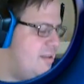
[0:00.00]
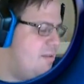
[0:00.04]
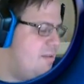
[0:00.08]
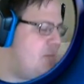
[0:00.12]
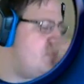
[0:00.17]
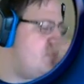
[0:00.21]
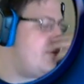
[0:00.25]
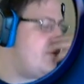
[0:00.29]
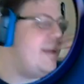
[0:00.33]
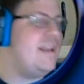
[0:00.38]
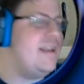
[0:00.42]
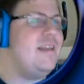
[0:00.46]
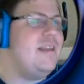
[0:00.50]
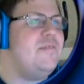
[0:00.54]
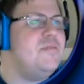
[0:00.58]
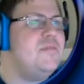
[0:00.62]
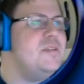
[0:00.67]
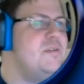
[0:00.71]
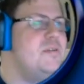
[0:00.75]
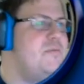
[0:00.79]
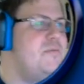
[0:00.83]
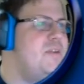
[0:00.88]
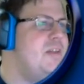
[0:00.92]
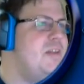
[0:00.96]
Well, like, even
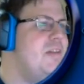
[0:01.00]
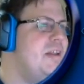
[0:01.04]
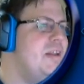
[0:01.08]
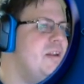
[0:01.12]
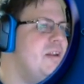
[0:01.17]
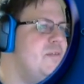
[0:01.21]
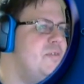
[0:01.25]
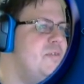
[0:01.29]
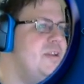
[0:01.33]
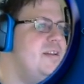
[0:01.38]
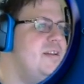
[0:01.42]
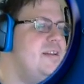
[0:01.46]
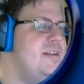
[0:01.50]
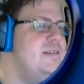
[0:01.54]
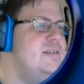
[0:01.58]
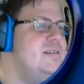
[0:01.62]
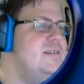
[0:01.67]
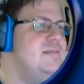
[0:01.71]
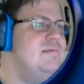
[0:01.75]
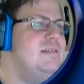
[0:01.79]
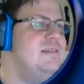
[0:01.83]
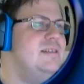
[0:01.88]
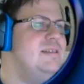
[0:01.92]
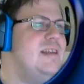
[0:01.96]
the villain of it
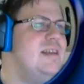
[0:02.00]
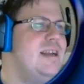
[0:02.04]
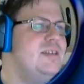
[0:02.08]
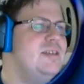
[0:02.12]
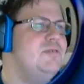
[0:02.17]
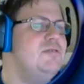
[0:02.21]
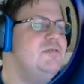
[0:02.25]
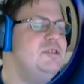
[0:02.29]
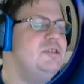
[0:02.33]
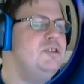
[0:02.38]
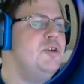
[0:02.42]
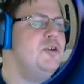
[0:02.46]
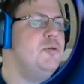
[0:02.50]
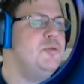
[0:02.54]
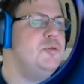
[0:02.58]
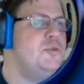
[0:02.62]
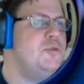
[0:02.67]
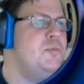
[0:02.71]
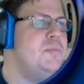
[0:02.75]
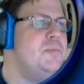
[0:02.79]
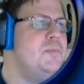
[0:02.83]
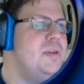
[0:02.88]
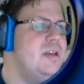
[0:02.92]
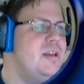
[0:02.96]
is actually shown
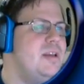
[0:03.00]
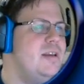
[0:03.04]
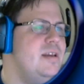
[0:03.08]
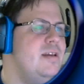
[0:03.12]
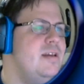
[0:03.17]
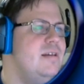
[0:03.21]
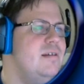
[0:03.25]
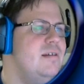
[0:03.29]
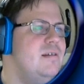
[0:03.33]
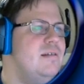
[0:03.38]
to be